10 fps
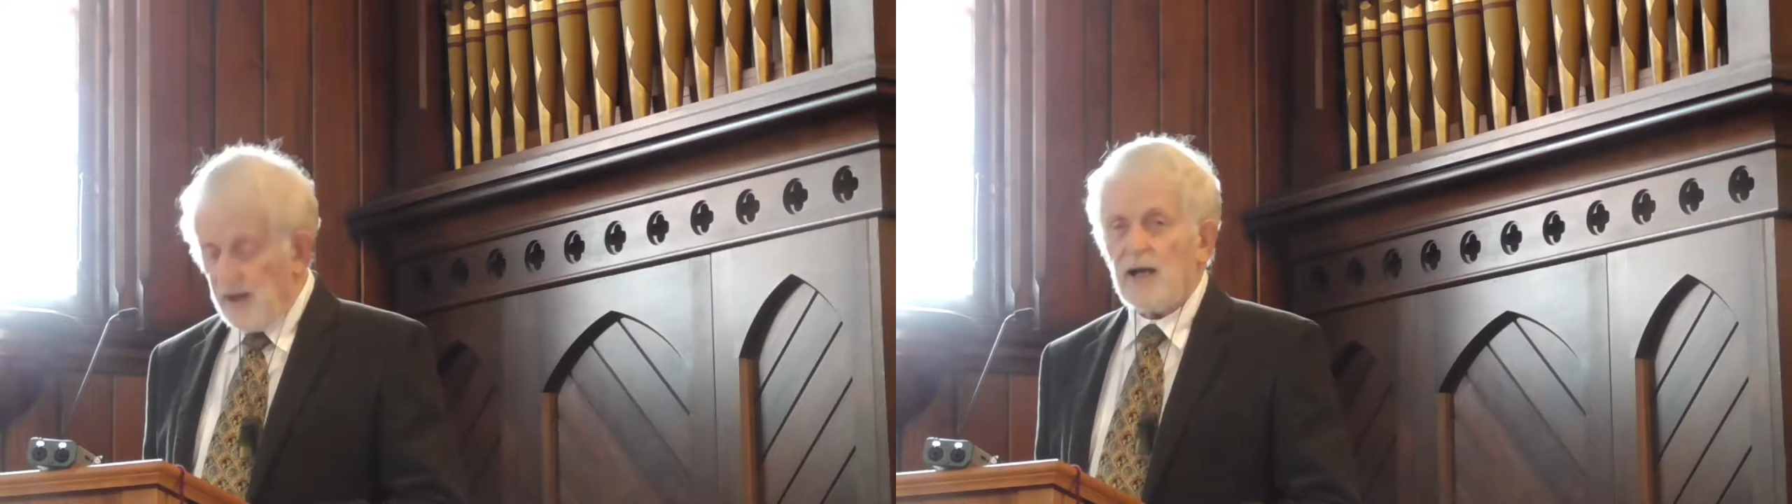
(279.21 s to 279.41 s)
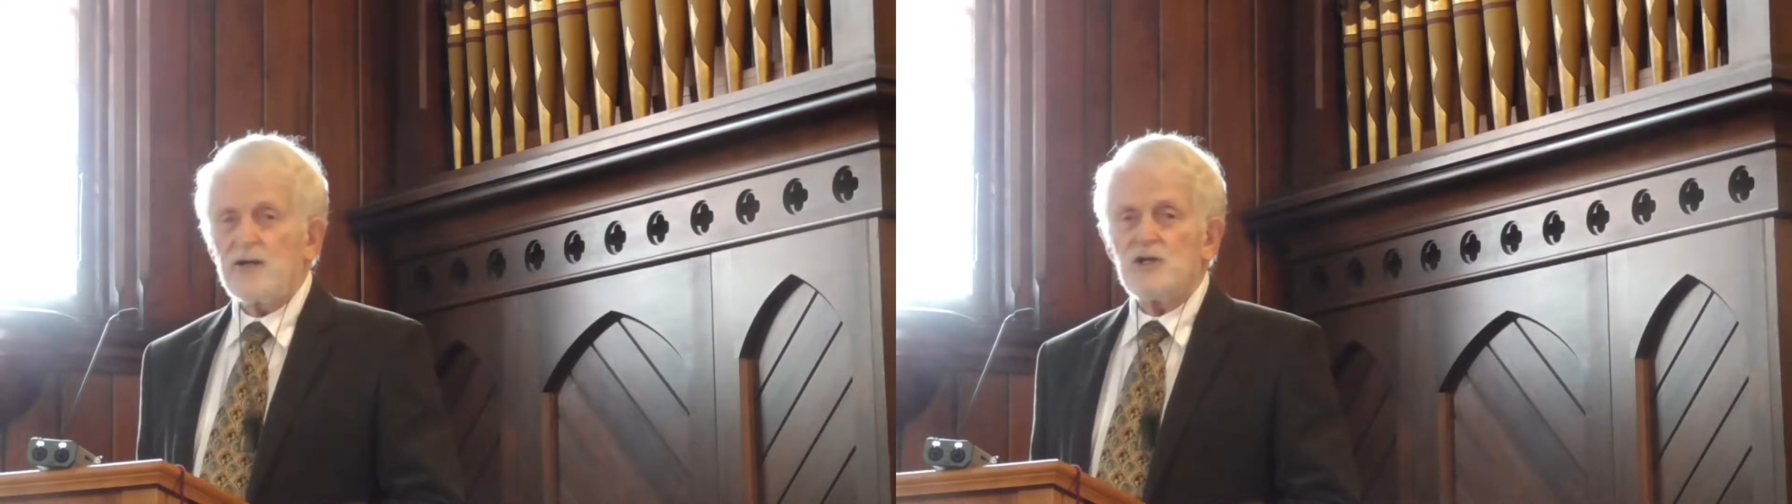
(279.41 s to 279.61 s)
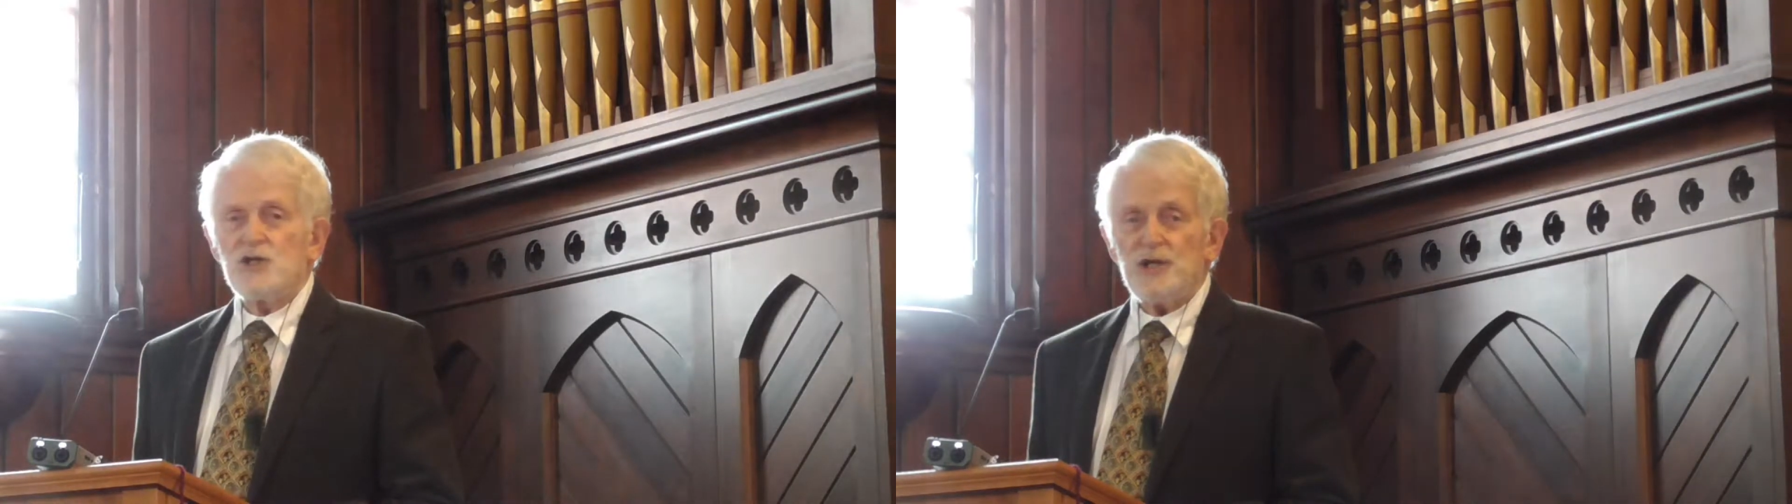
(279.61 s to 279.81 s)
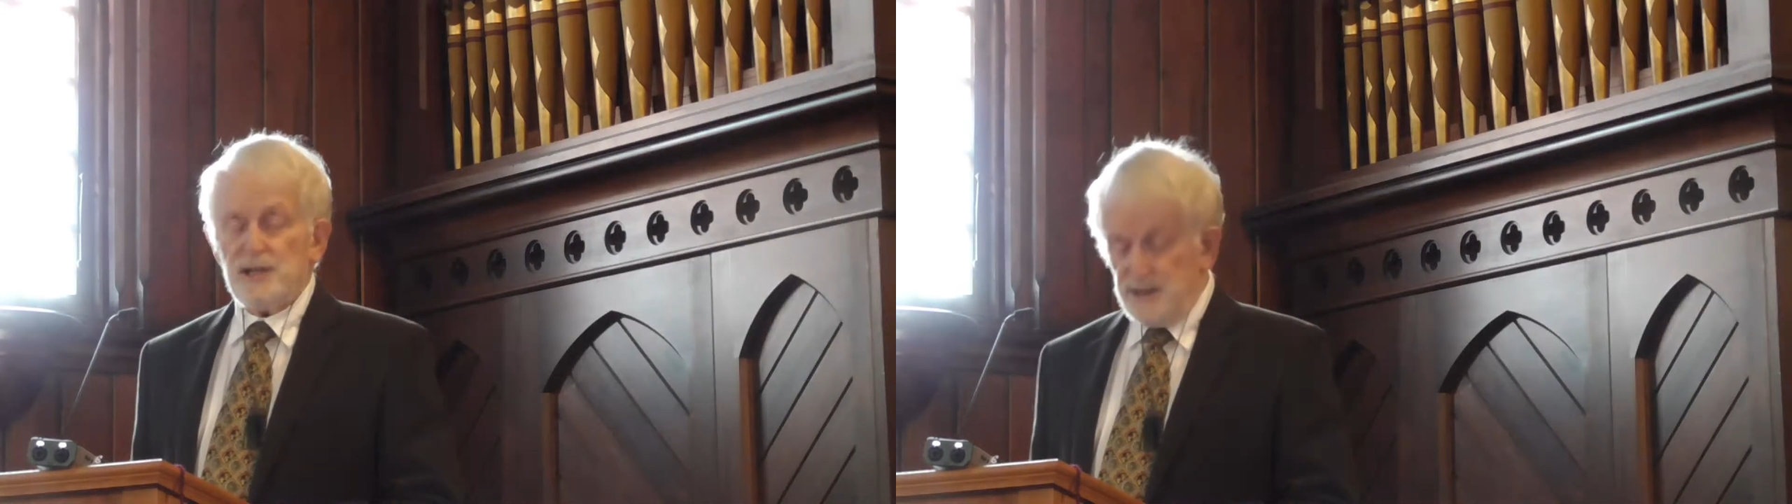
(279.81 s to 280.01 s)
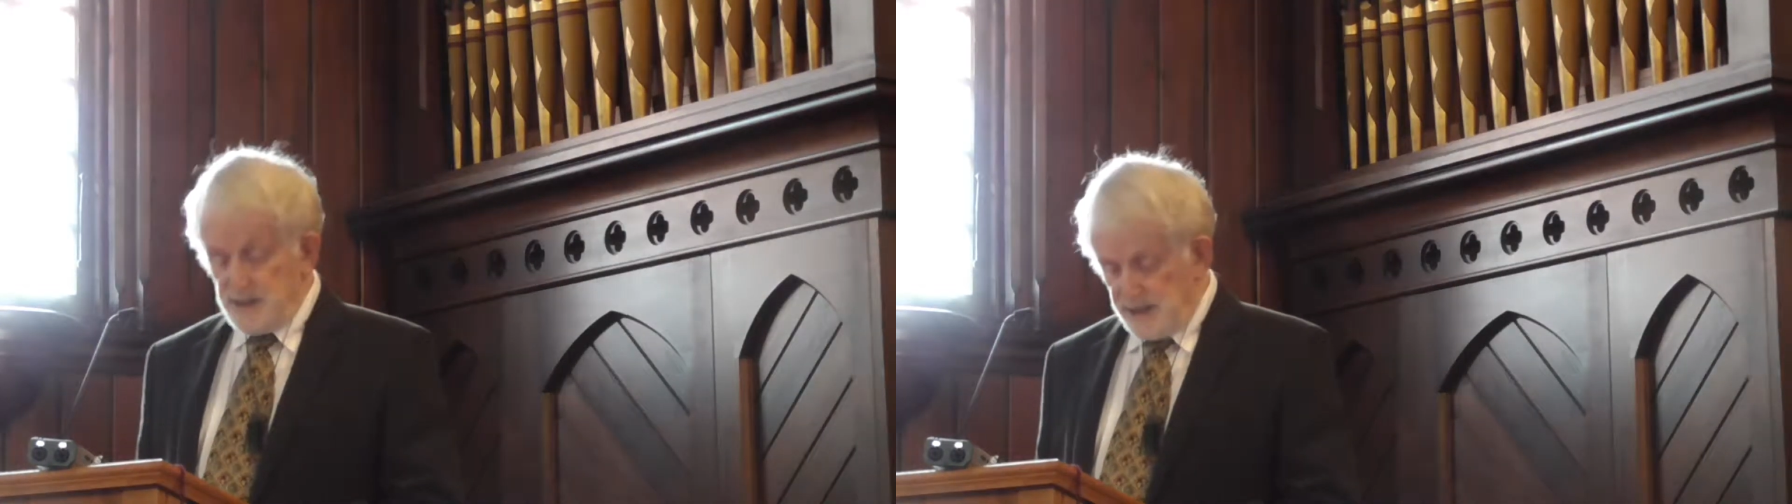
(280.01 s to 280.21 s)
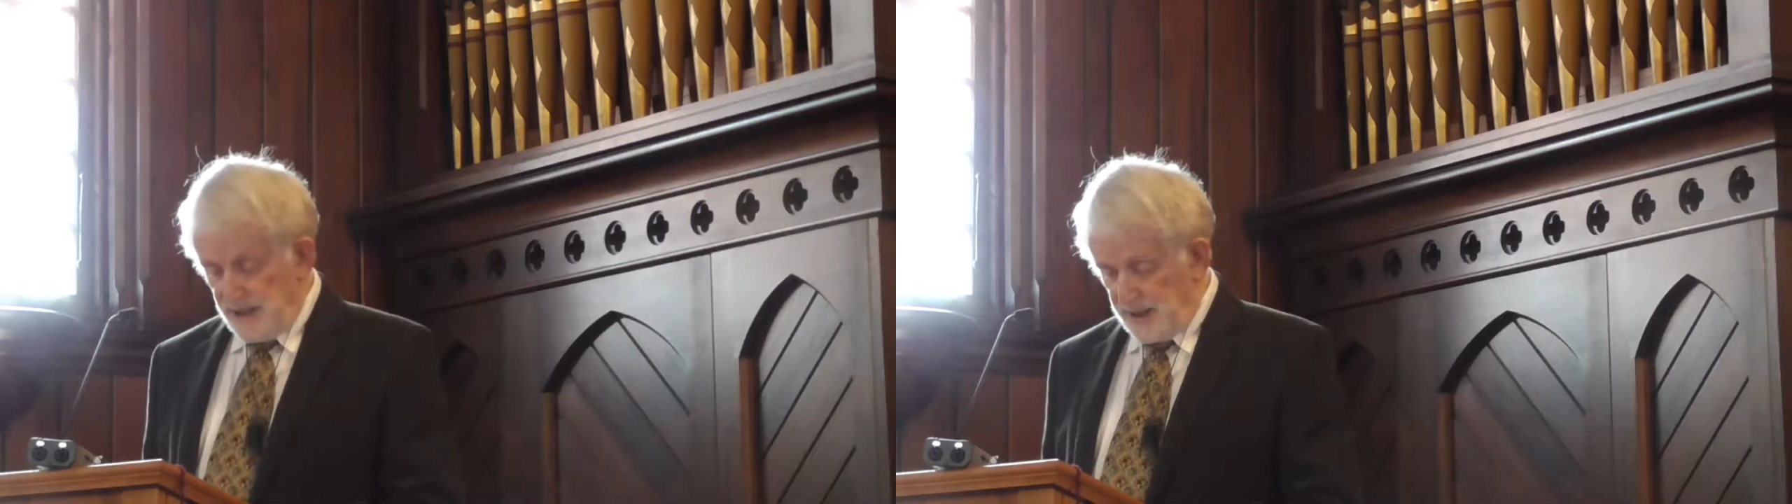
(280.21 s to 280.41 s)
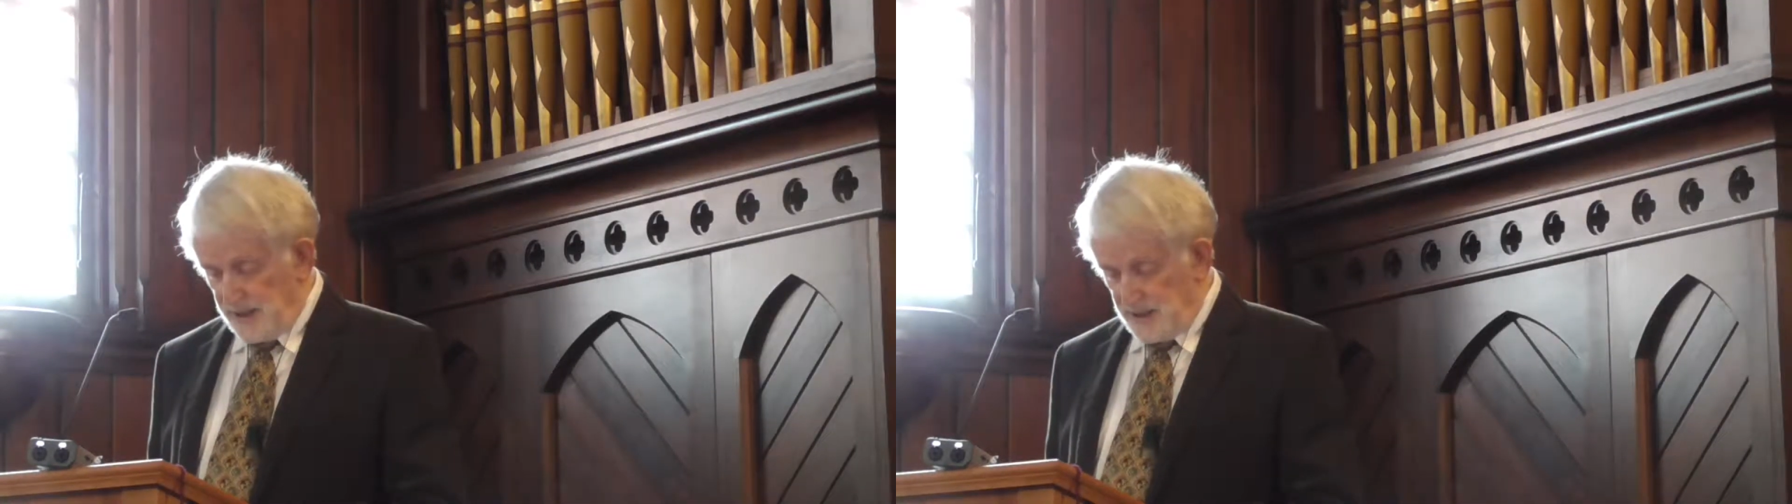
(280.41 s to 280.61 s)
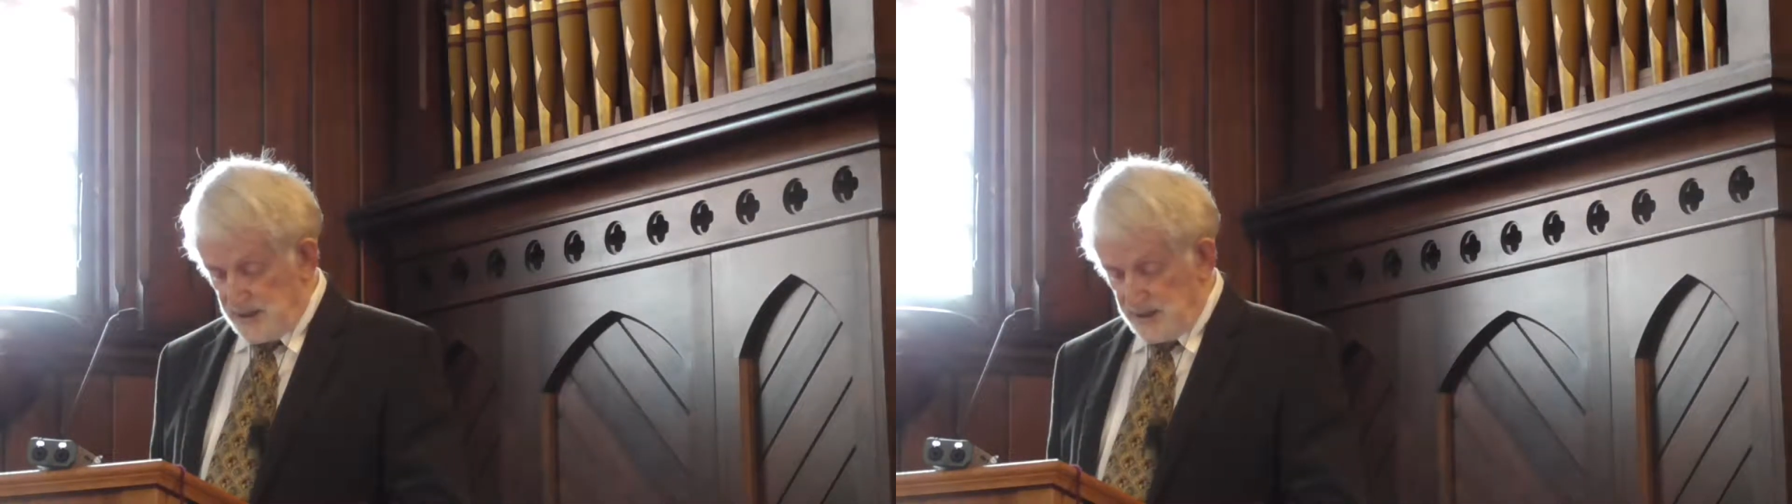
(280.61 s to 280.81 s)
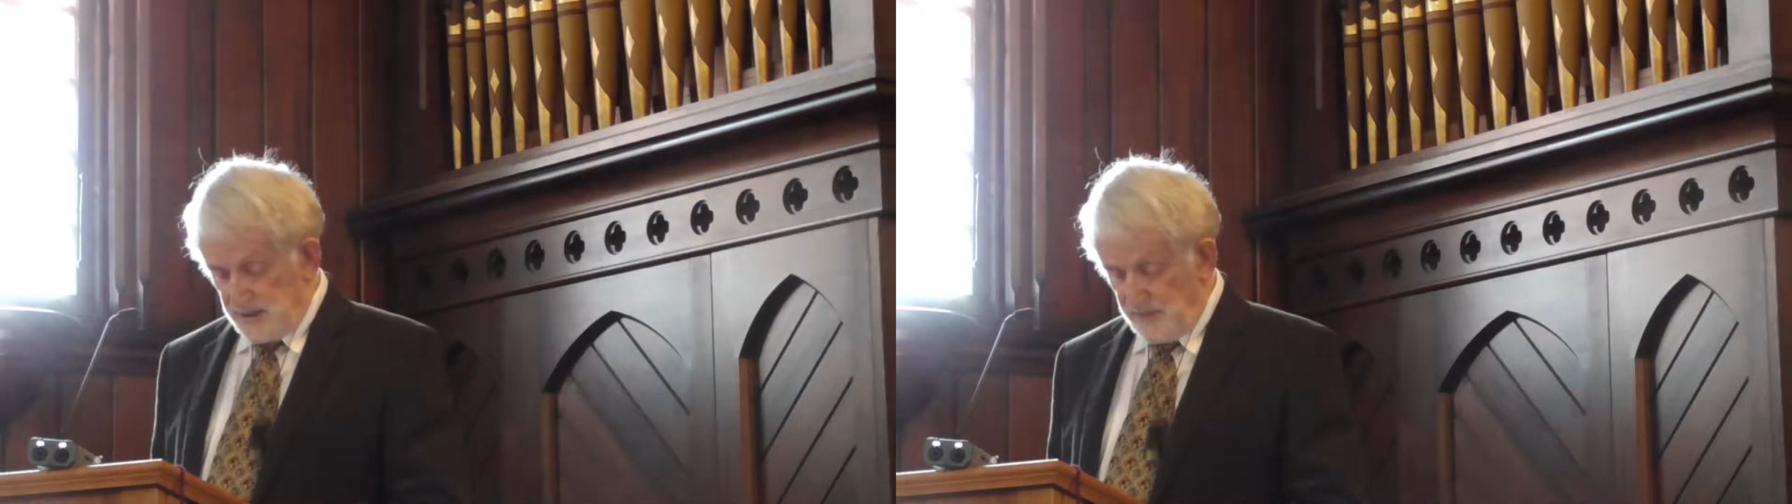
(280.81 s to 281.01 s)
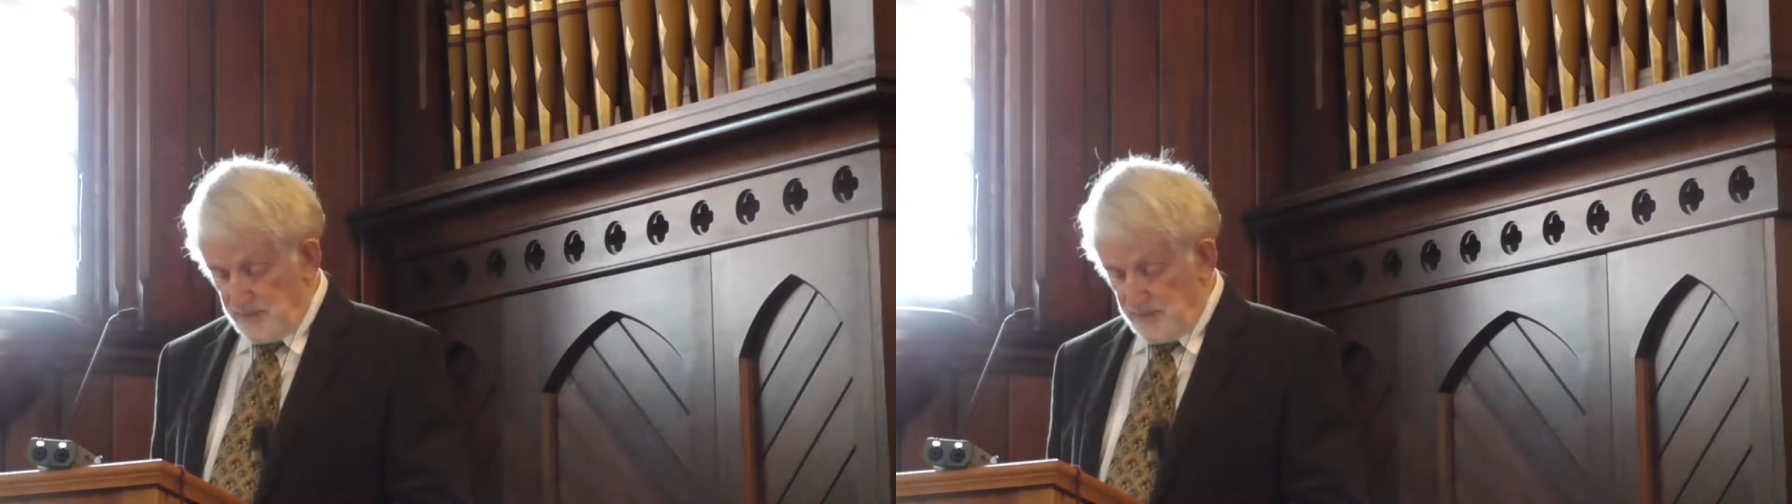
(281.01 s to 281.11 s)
I could share his sadness.